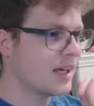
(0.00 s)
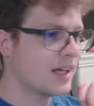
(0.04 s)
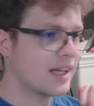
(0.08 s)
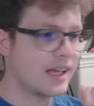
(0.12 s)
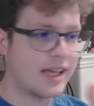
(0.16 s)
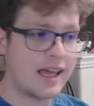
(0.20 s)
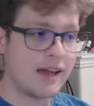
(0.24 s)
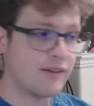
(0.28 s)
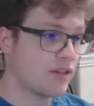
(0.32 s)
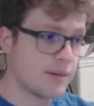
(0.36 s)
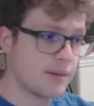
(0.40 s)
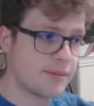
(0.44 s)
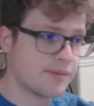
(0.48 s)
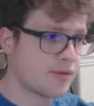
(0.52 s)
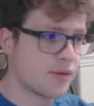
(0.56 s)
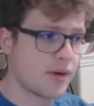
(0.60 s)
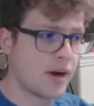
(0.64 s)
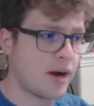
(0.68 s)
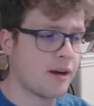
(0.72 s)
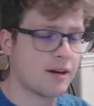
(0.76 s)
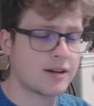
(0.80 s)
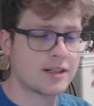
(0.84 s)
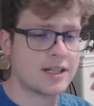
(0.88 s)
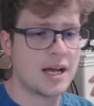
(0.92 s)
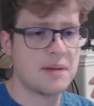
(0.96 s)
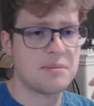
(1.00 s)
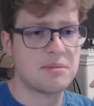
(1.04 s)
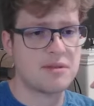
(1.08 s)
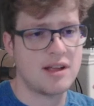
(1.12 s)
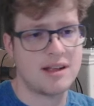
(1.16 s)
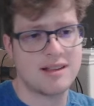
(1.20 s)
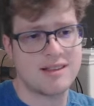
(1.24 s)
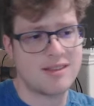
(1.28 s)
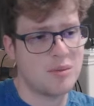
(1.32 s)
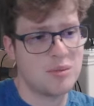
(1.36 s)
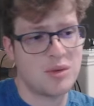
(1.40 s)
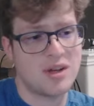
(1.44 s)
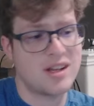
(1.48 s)
give them free archetype
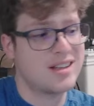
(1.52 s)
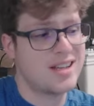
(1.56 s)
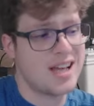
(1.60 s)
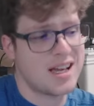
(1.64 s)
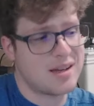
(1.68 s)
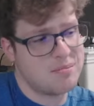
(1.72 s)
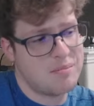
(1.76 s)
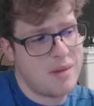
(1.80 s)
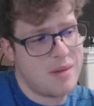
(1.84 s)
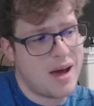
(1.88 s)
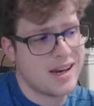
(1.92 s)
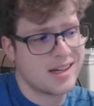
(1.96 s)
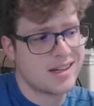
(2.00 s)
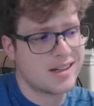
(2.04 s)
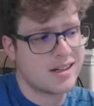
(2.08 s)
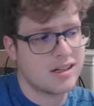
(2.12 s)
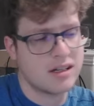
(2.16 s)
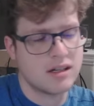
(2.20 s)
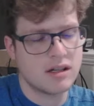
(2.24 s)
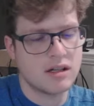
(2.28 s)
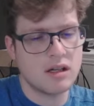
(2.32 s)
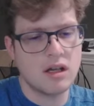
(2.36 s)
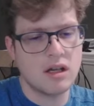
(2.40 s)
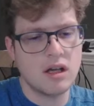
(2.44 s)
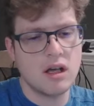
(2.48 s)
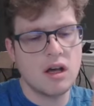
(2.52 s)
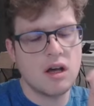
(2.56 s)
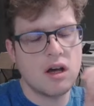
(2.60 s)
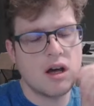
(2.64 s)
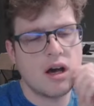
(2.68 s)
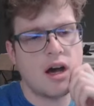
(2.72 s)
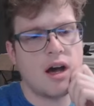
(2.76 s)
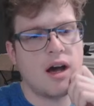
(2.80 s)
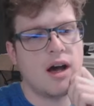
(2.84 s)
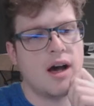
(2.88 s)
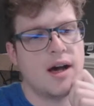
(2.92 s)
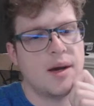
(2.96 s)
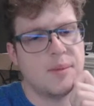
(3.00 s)
sets, someone can take medic.
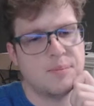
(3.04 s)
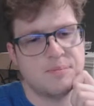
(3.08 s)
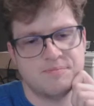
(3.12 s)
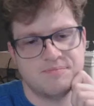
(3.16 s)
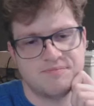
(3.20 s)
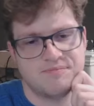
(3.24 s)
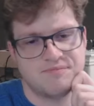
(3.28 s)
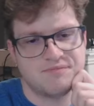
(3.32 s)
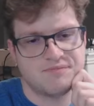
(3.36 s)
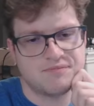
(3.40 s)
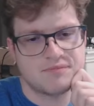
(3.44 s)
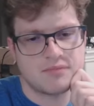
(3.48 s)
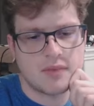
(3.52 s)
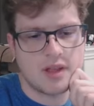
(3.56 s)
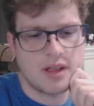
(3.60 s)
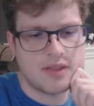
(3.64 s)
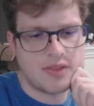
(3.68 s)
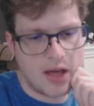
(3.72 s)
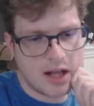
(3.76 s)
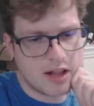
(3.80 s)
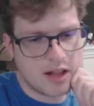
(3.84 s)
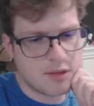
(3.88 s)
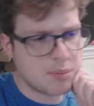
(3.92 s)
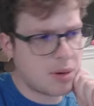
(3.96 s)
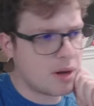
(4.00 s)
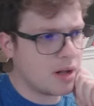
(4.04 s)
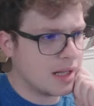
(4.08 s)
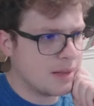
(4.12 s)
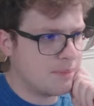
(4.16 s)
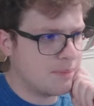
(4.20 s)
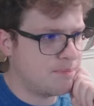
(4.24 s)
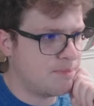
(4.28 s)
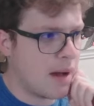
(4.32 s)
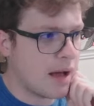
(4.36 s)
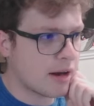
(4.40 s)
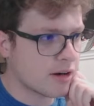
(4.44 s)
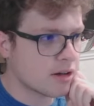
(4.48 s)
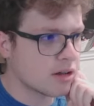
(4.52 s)
That's probably
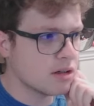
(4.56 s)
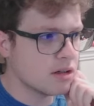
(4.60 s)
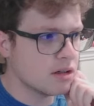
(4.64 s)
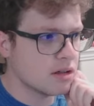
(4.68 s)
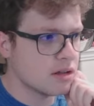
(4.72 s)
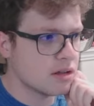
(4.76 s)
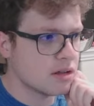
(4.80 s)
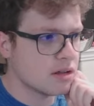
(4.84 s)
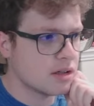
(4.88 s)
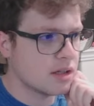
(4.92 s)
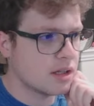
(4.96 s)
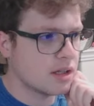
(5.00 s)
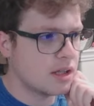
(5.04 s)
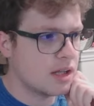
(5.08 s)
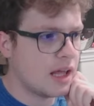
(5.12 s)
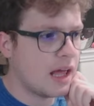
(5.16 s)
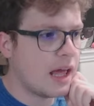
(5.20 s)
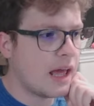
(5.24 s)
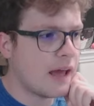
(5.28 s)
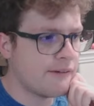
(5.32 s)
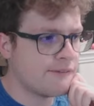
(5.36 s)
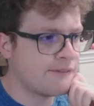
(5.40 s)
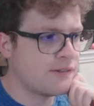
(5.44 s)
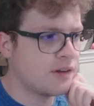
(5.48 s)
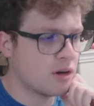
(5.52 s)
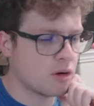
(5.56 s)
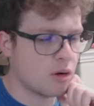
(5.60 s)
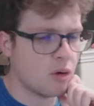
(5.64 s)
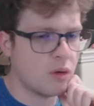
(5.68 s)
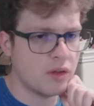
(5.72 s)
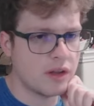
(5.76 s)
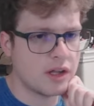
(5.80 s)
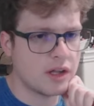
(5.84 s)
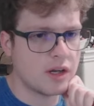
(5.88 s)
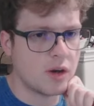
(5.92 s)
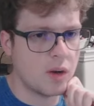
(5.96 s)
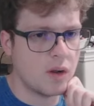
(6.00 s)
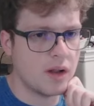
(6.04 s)
better if your
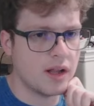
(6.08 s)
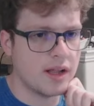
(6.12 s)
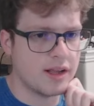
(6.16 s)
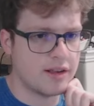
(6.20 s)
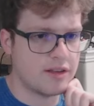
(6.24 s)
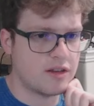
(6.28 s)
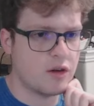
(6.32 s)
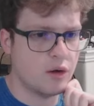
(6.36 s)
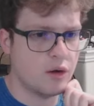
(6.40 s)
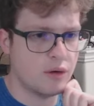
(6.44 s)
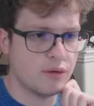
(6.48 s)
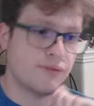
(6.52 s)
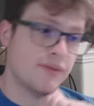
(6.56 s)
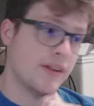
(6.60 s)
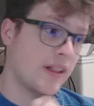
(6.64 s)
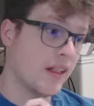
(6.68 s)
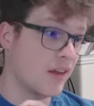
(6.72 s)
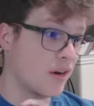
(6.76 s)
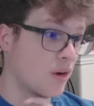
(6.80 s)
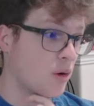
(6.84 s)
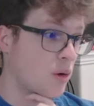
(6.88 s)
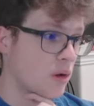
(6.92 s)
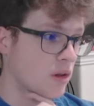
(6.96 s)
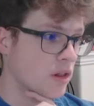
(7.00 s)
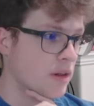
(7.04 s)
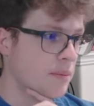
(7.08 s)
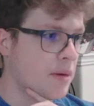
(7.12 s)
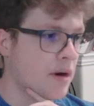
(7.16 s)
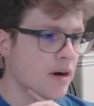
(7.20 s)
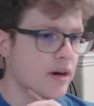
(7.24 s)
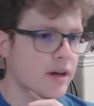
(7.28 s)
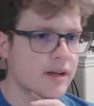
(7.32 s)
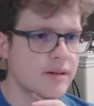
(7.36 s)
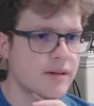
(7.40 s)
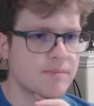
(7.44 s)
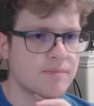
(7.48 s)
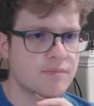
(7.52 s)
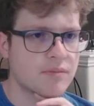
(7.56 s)
only goal is to fill in a hole in the
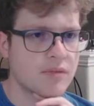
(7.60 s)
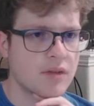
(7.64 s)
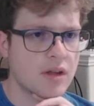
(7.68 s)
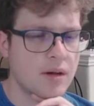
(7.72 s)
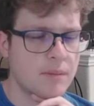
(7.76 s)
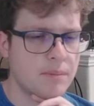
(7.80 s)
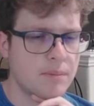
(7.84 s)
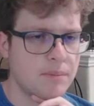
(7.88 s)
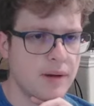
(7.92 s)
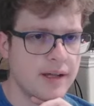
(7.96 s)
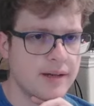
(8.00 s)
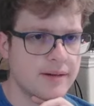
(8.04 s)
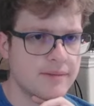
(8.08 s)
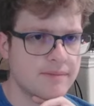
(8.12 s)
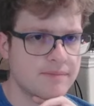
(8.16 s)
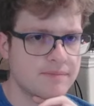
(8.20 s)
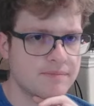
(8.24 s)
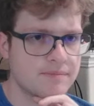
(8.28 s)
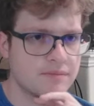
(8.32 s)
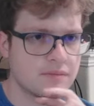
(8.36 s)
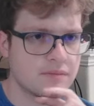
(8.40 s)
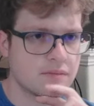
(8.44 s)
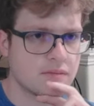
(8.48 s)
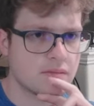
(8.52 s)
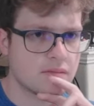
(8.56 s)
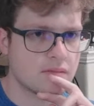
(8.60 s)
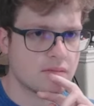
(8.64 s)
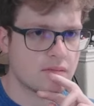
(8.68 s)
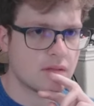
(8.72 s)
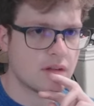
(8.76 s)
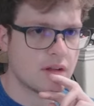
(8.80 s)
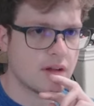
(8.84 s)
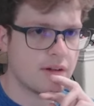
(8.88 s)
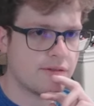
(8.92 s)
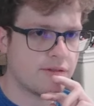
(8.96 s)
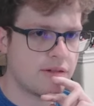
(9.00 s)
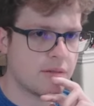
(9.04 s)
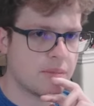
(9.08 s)
party. But
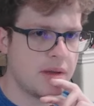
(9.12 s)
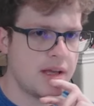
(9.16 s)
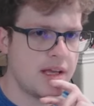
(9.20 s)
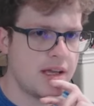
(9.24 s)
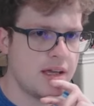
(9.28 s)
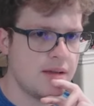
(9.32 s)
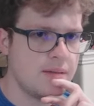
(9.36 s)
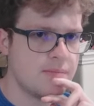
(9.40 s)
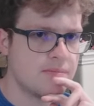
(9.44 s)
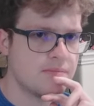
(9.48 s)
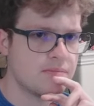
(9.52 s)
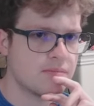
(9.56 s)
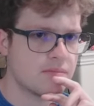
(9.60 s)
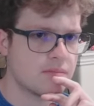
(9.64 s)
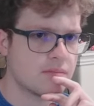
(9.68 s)
for me,